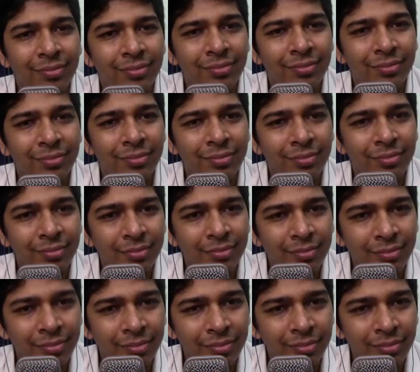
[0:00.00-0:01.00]

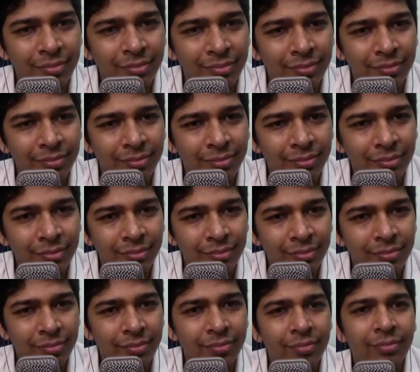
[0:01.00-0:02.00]

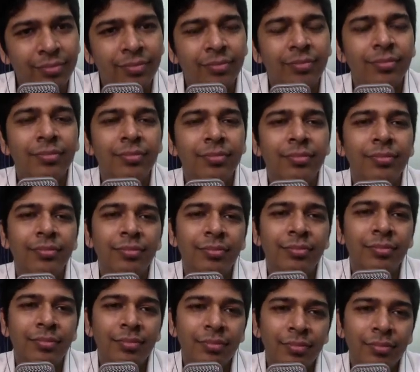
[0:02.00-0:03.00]

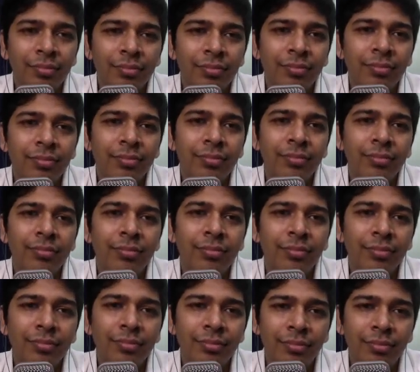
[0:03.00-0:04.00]

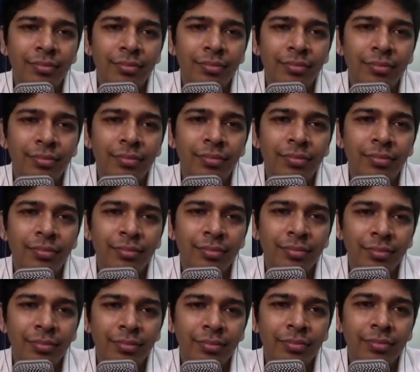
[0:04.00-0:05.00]

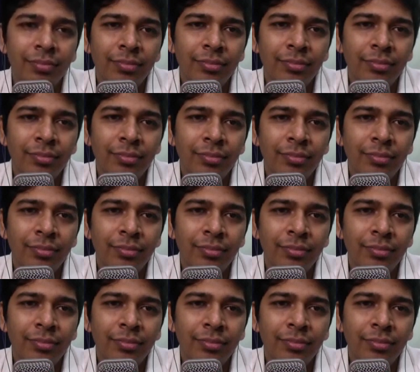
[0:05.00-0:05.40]
(silent)